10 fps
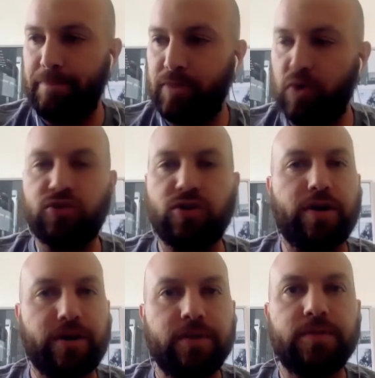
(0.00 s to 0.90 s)
Ozark.
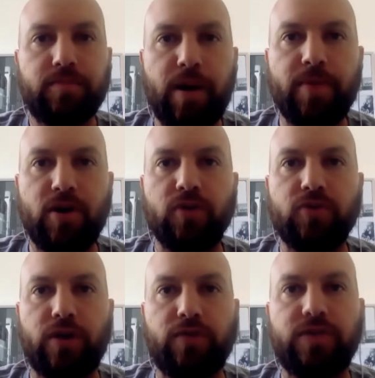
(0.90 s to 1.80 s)
Probably
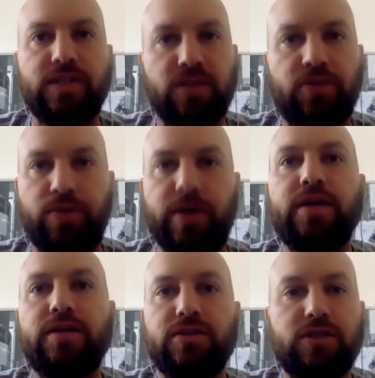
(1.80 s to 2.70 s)
Ozark. Season 3.
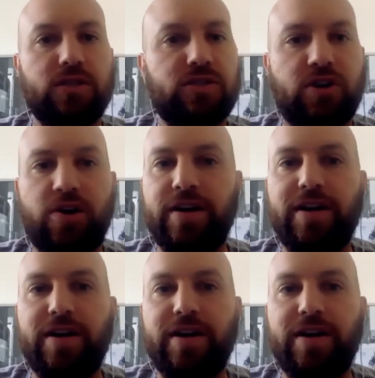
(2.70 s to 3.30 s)
Just started.